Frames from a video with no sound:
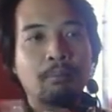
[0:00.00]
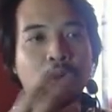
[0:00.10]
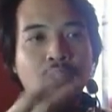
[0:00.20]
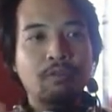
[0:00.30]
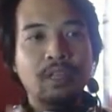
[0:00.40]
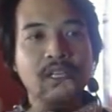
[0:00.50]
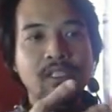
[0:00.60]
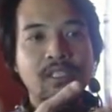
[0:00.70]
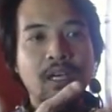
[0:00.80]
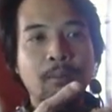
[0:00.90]
both of
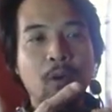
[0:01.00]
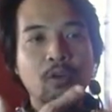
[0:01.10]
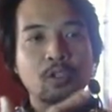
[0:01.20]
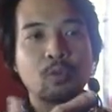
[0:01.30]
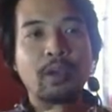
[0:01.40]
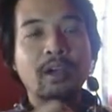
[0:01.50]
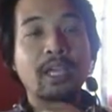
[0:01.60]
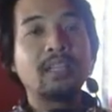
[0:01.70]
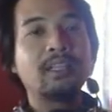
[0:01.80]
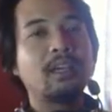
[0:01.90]
these bonus, we are
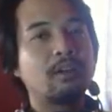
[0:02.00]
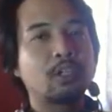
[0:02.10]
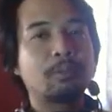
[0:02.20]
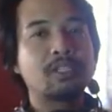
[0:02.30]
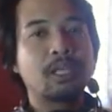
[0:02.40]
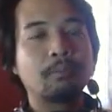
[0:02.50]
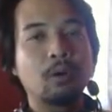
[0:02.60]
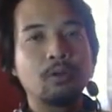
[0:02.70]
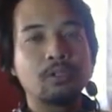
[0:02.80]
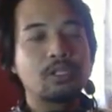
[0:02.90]
getting the 100%
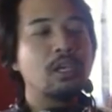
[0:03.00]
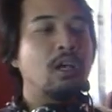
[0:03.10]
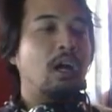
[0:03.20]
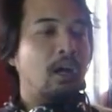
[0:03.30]
bonus